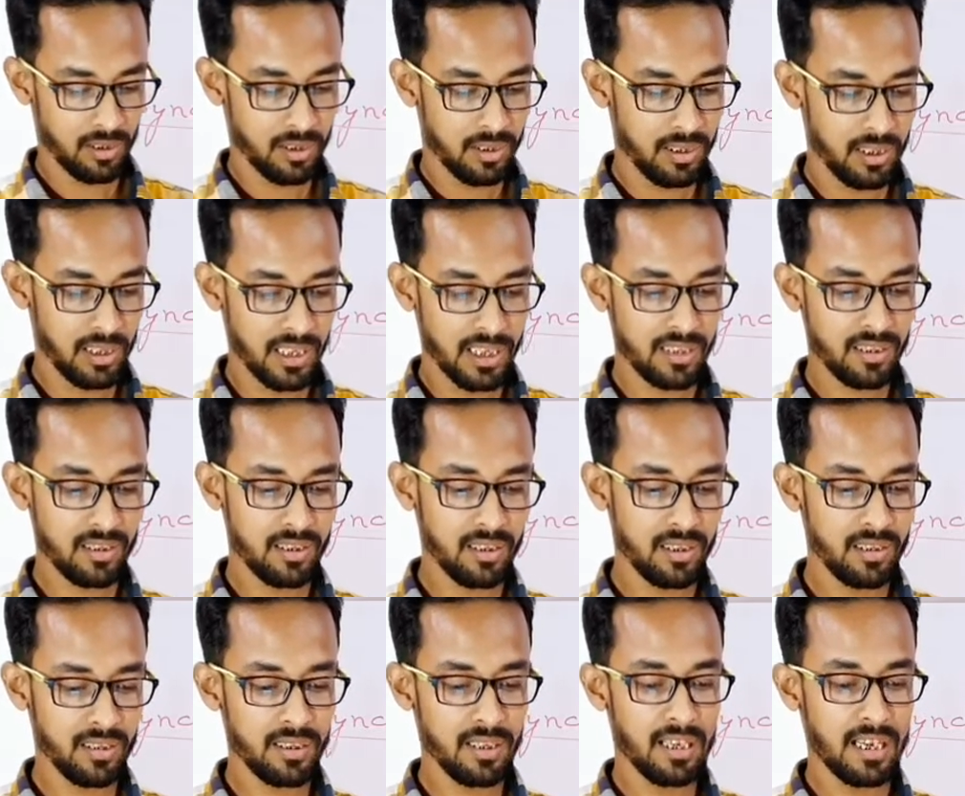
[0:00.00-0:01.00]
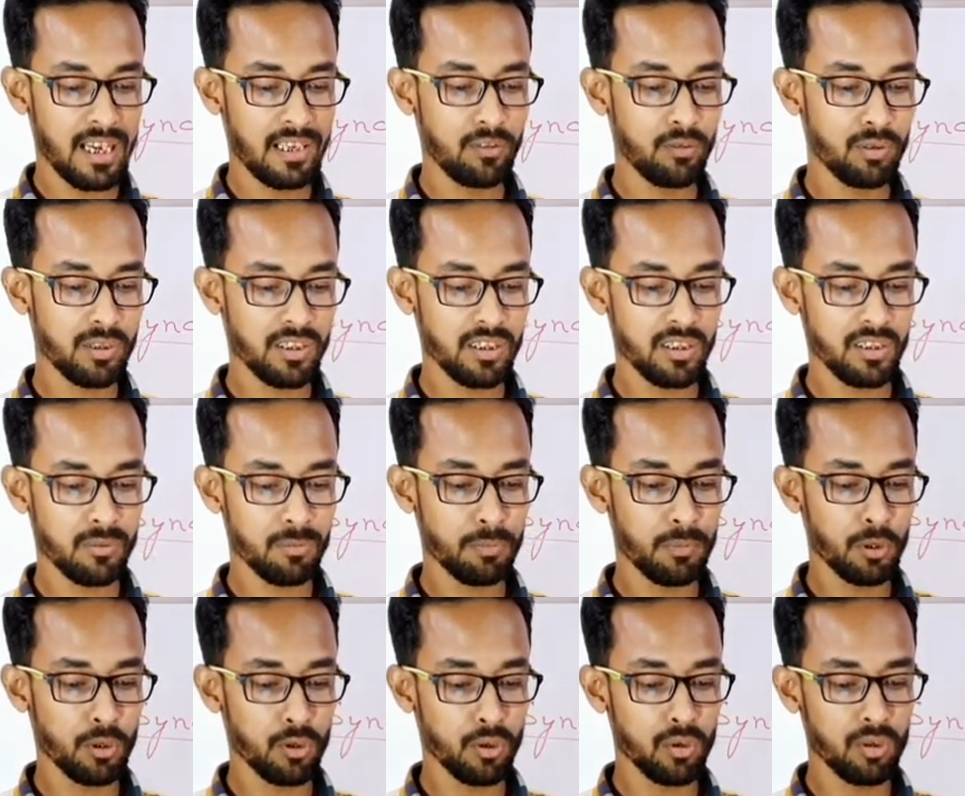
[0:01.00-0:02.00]
Next is, language is
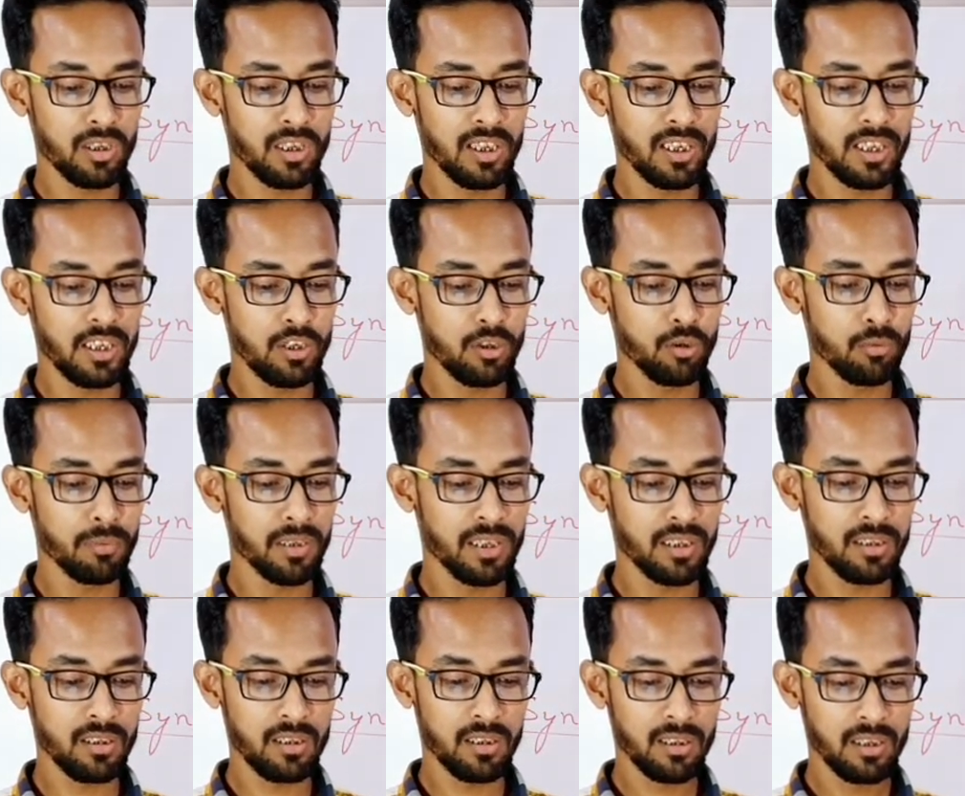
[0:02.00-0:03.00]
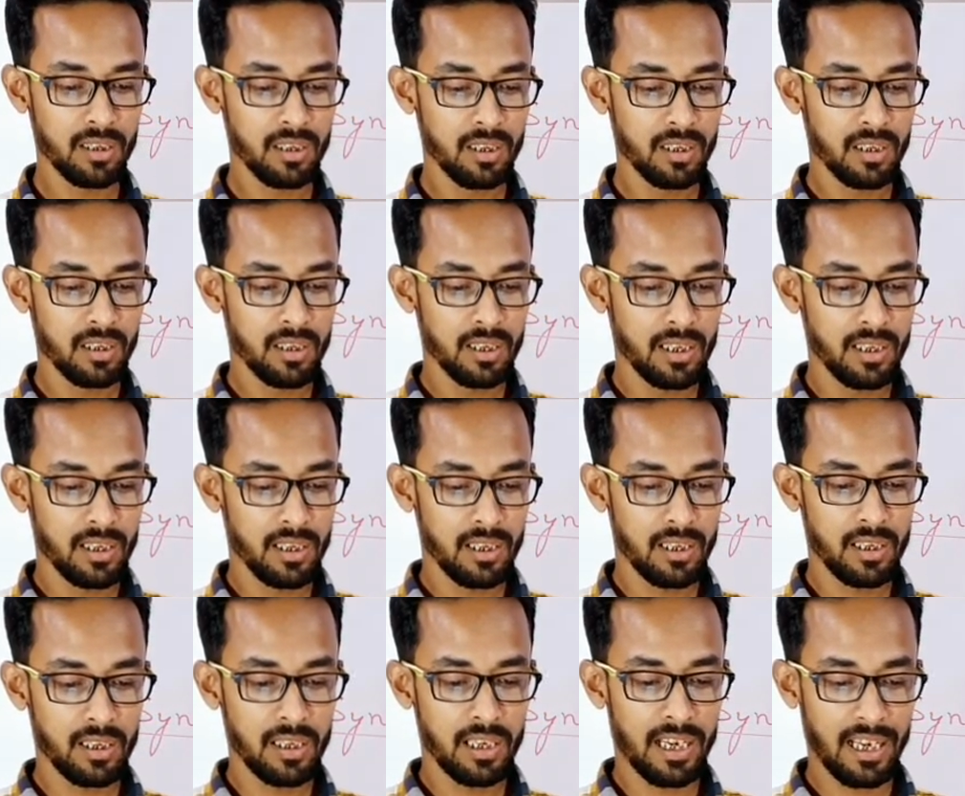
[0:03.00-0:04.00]
purely human
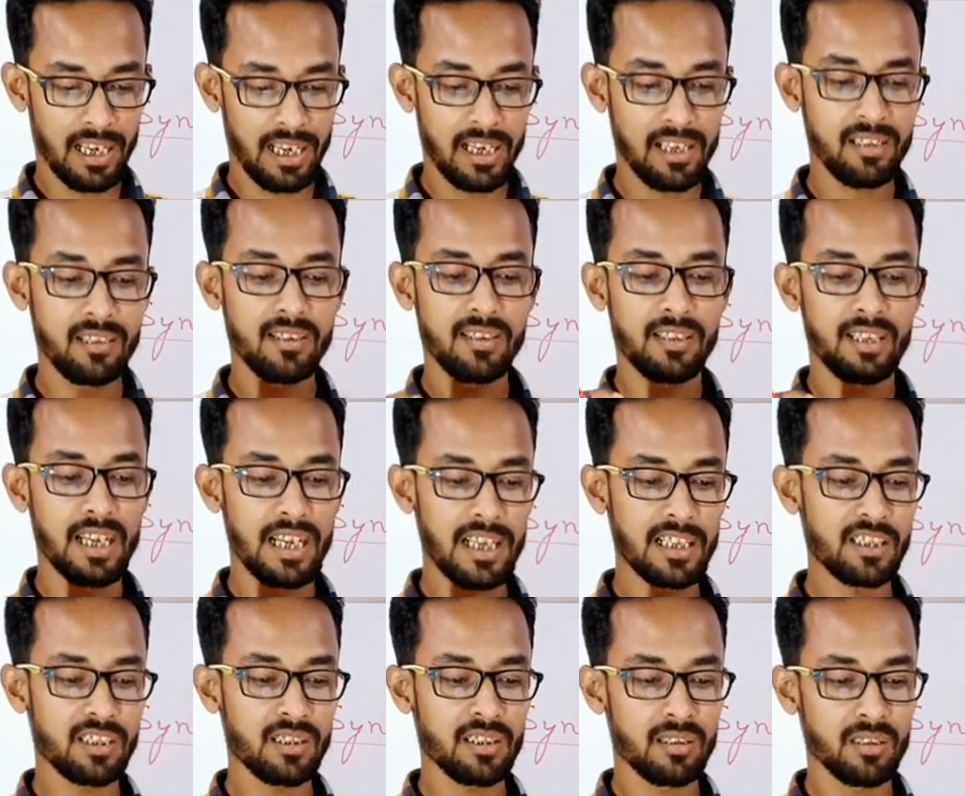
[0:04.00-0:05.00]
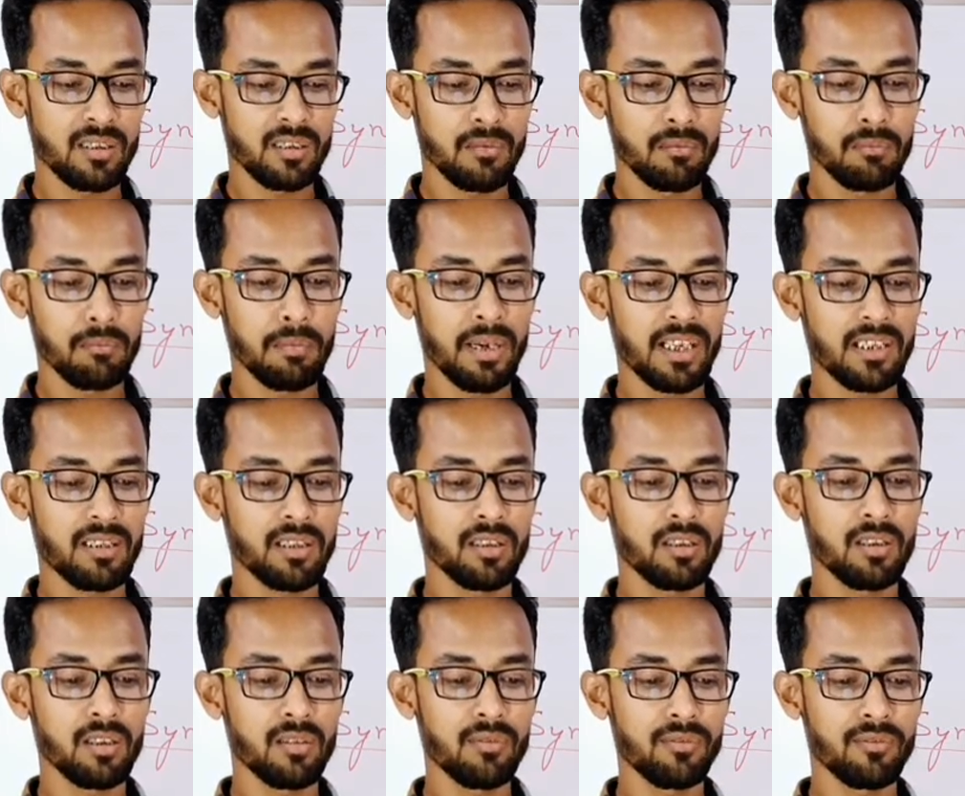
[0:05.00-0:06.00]
and dash method
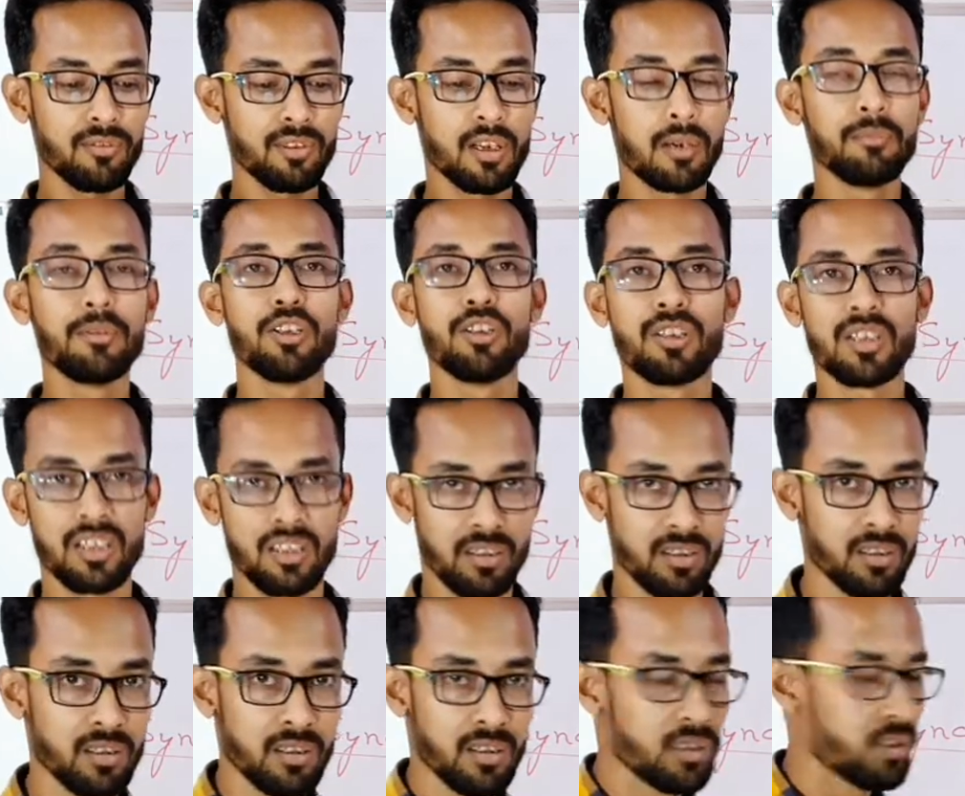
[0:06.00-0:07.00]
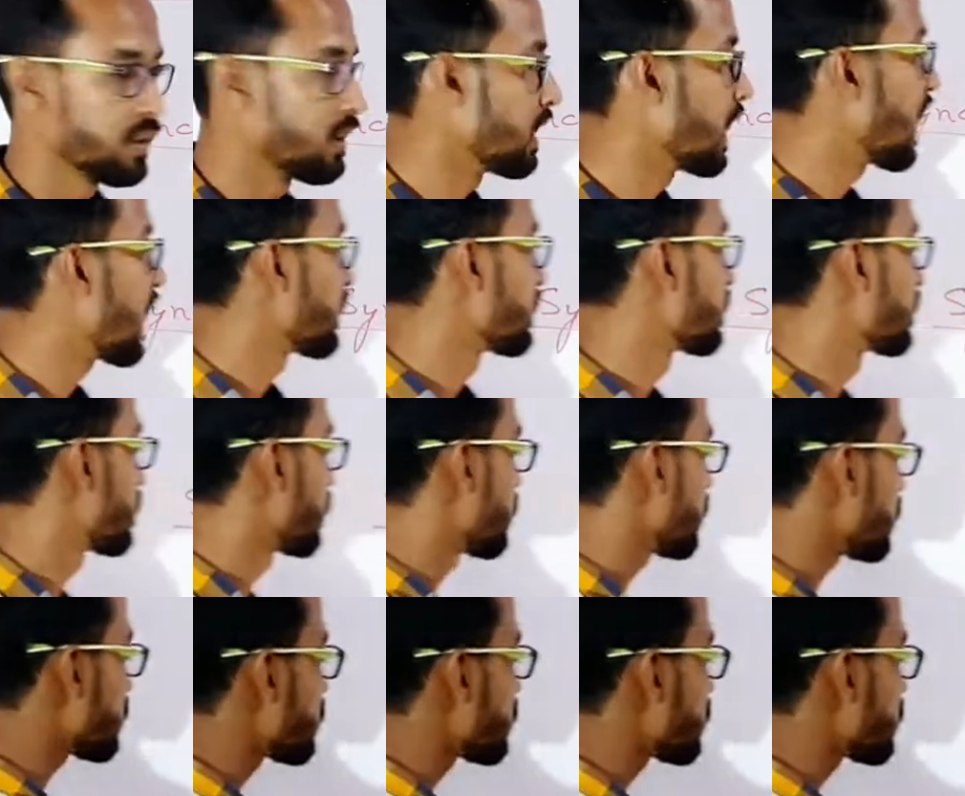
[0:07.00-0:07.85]
of communication. The answer is